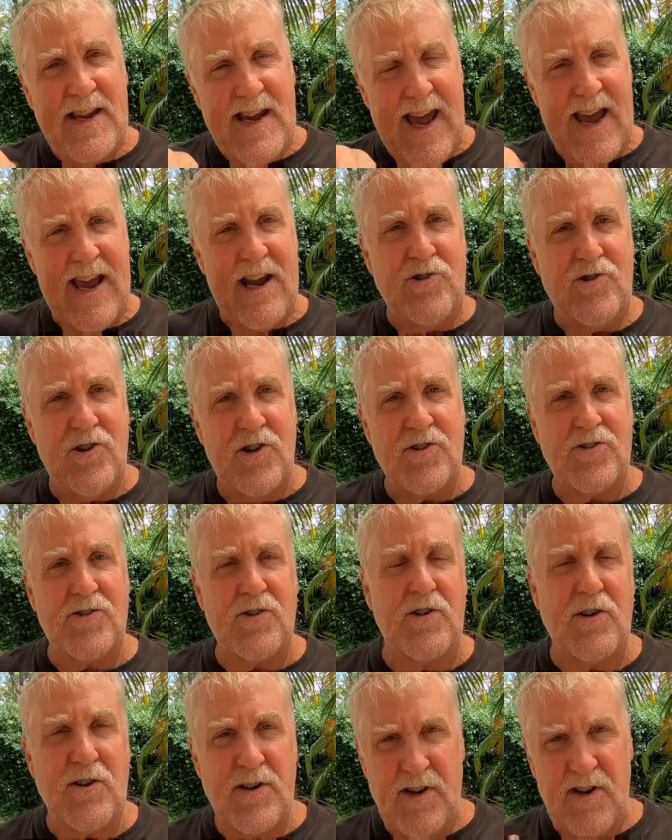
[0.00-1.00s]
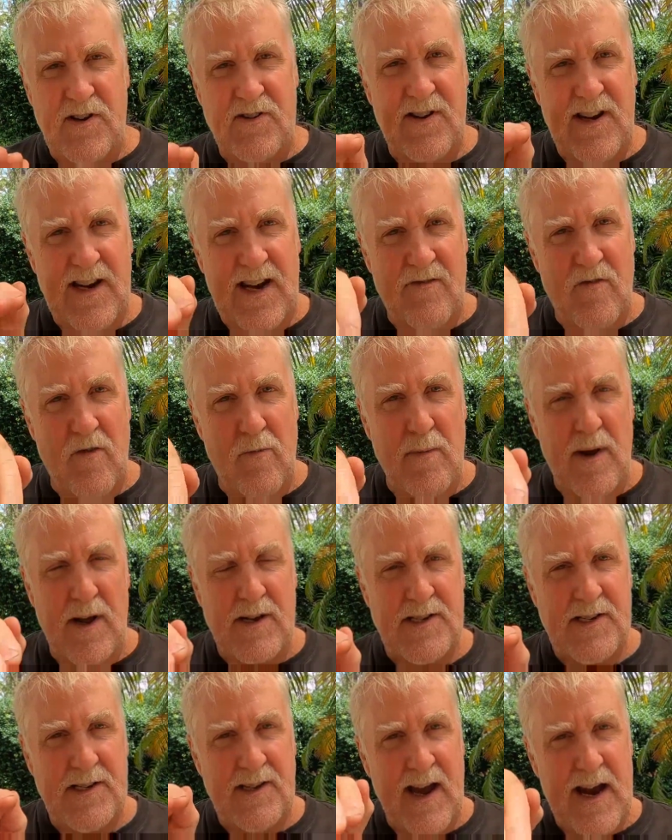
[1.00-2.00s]
the edges just to give them
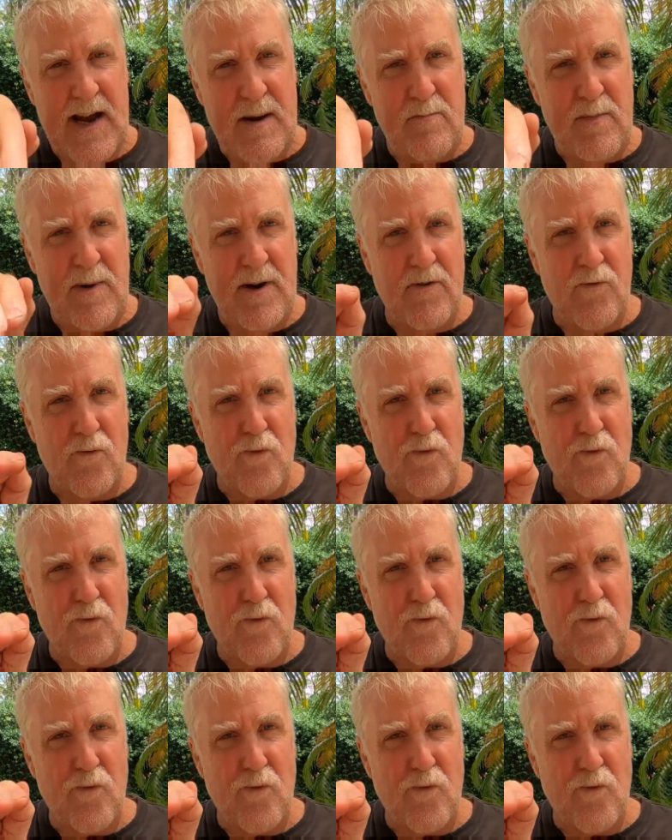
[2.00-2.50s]
a slight bit